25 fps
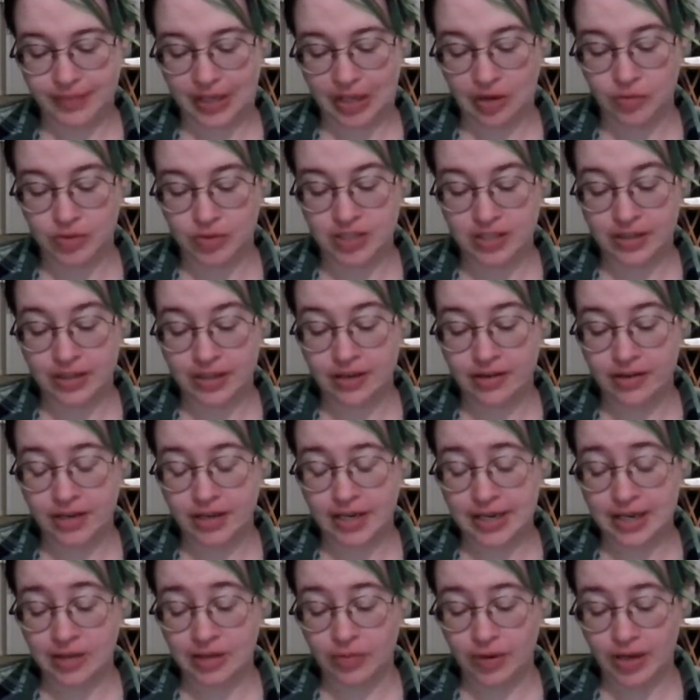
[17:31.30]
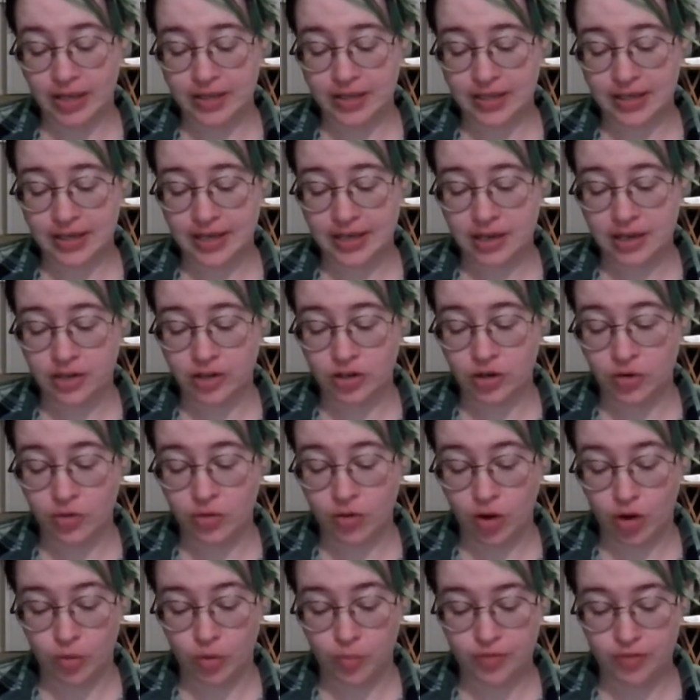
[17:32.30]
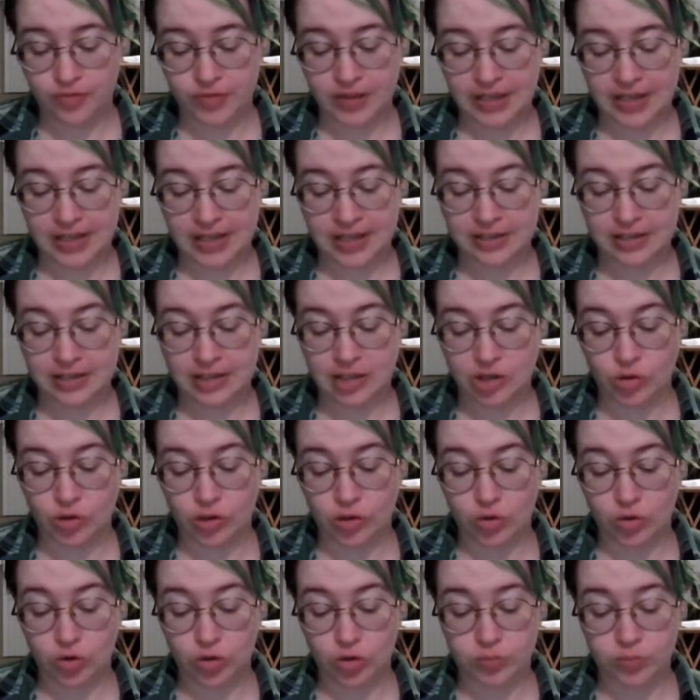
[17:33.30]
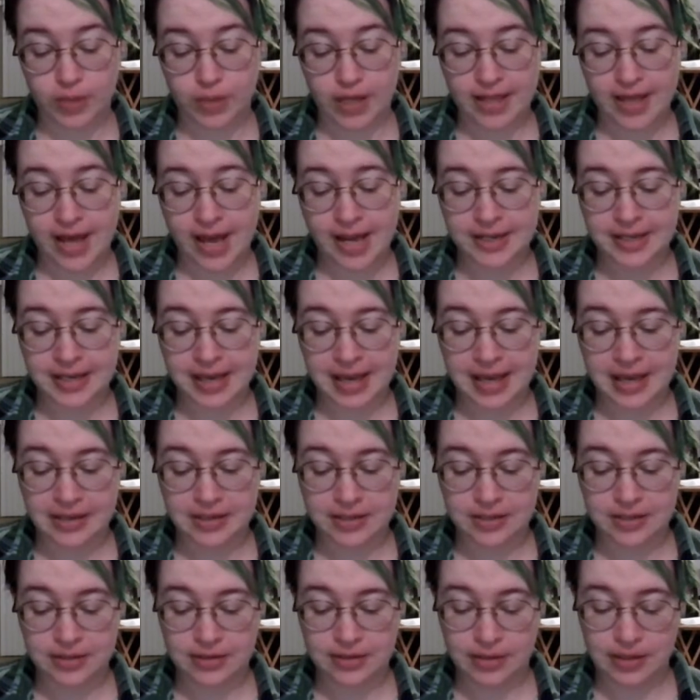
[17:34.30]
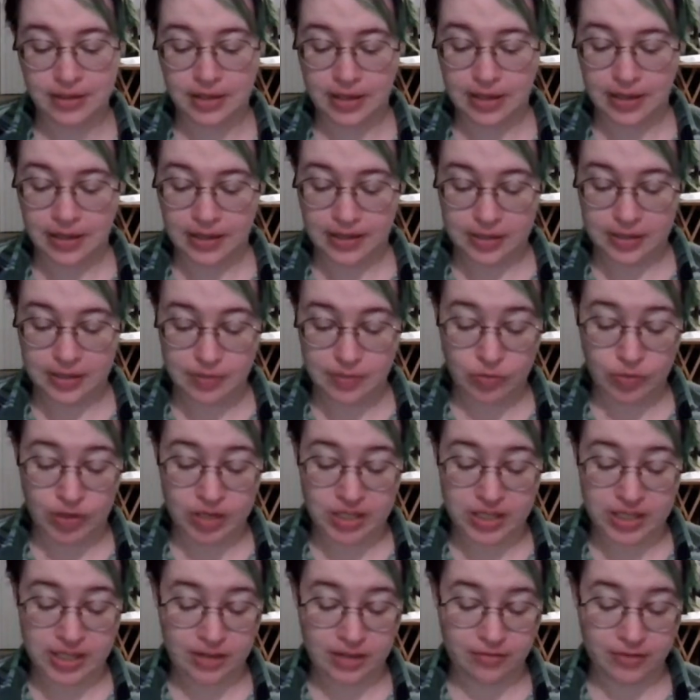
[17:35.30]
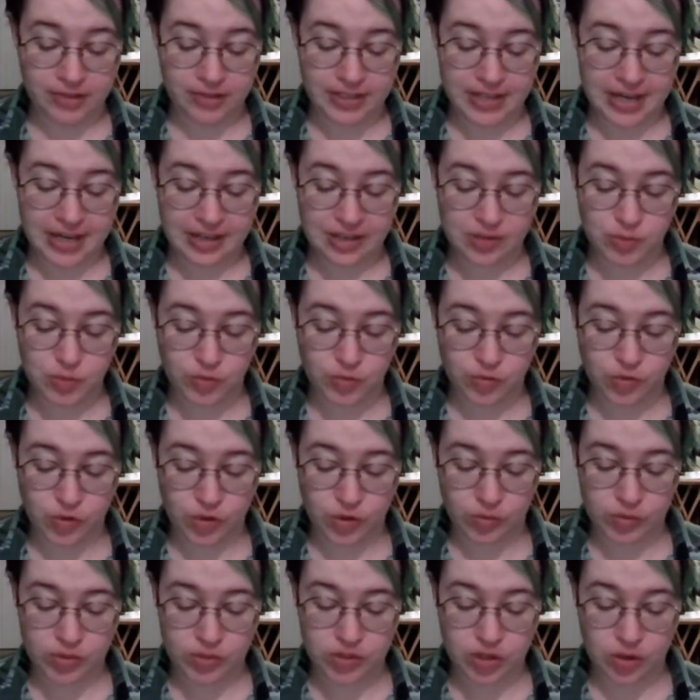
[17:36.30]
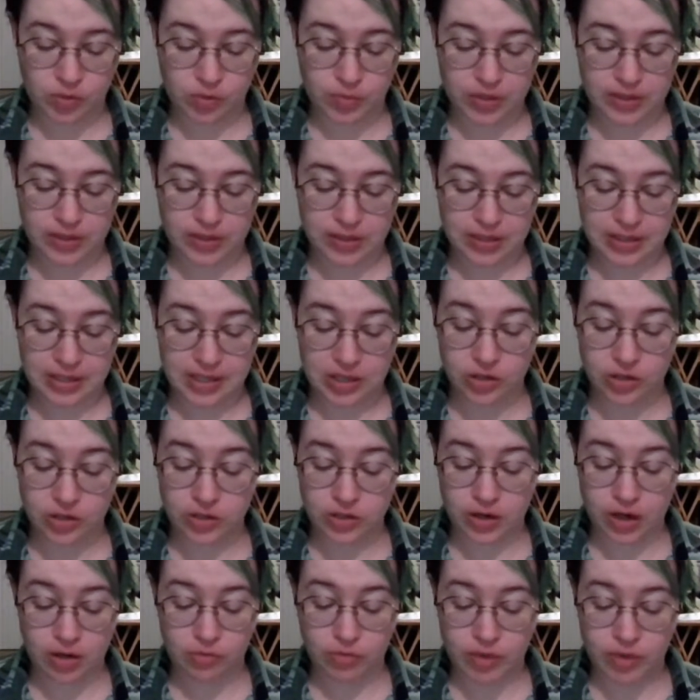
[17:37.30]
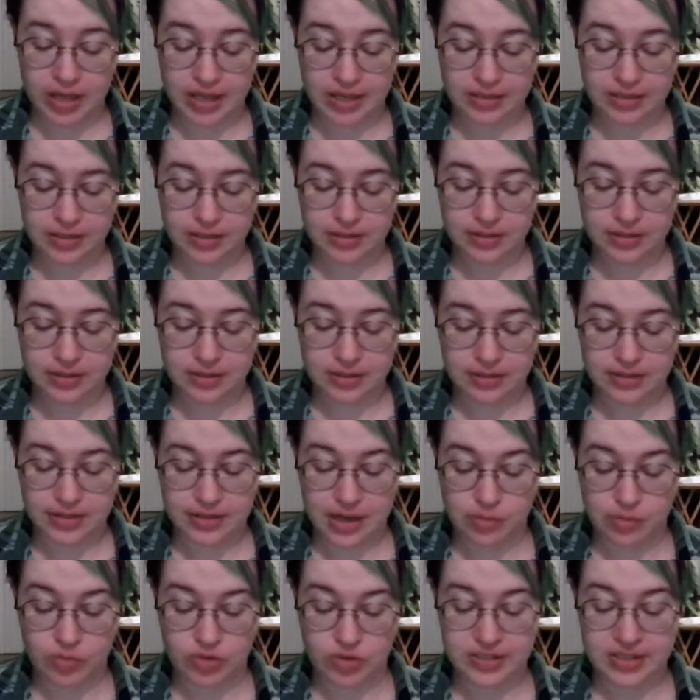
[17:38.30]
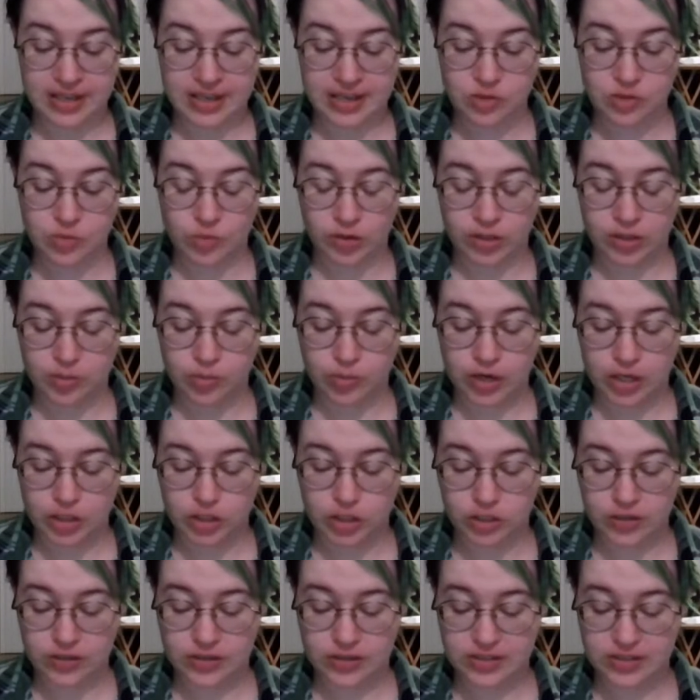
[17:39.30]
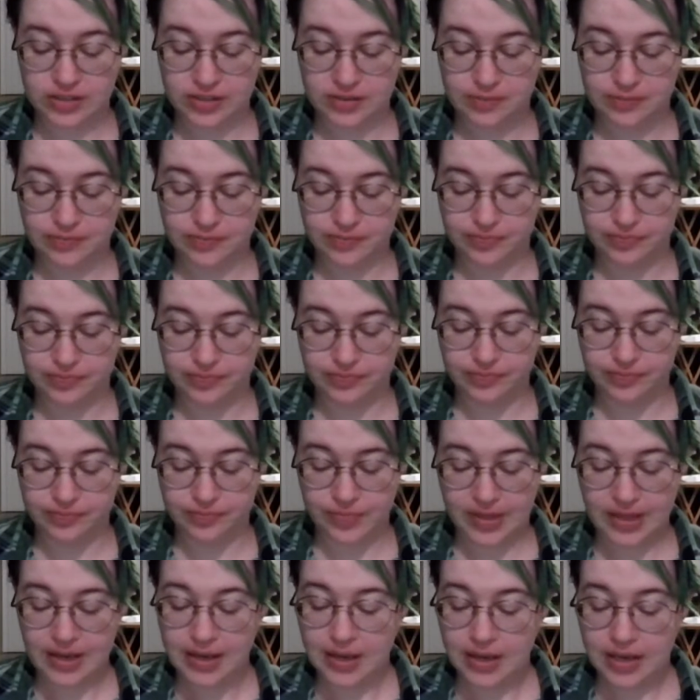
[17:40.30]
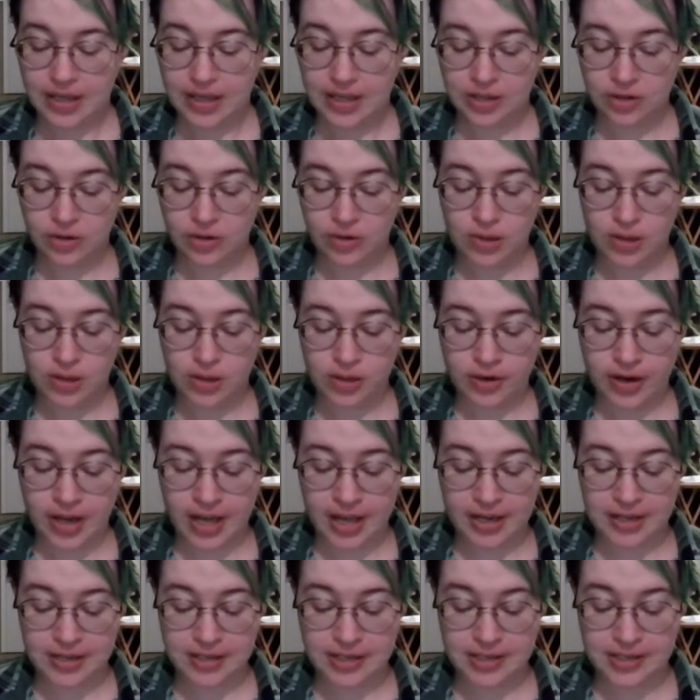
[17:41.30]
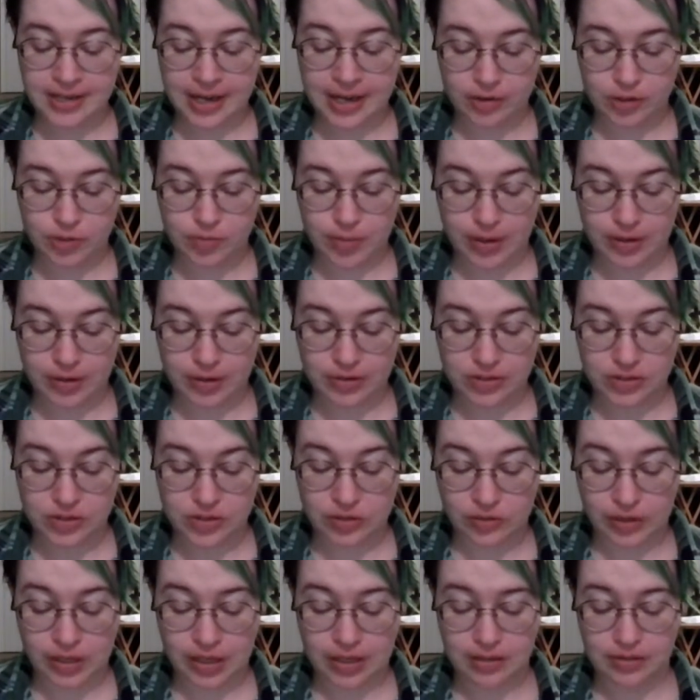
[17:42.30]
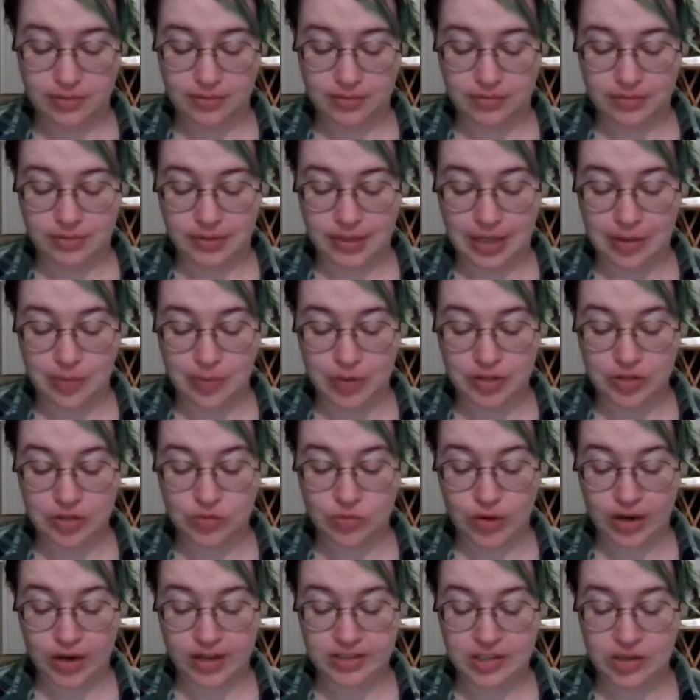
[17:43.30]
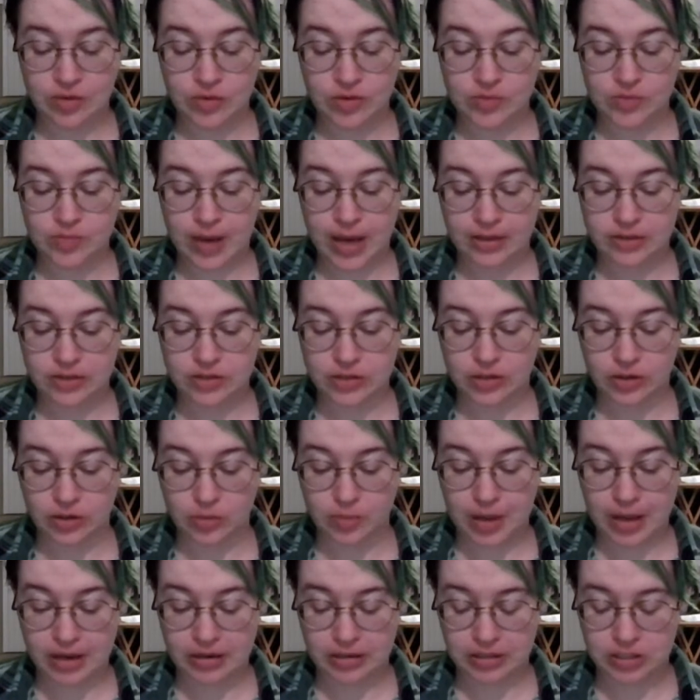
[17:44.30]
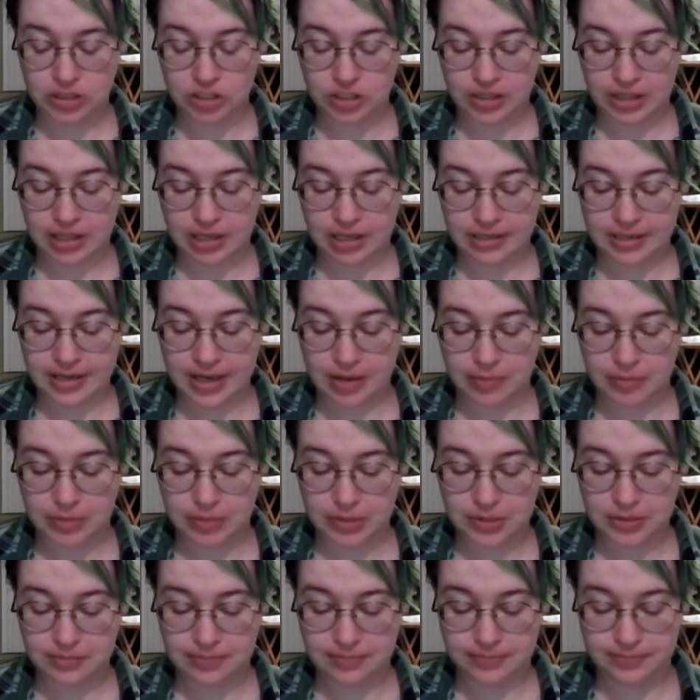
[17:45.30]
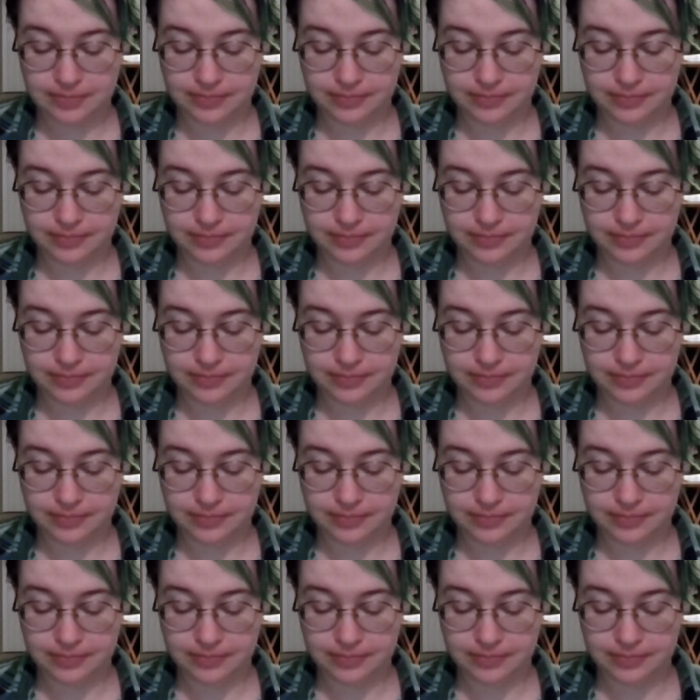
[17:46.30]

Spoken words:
It was clear at any rate that he had no hope of getting into the orc-hold by that gate. He might wait there for days before it was opened, and he could not wait. Time was desperately precious. He no longer had any doubt about his duty. He must rescue his master or perish in the attempt.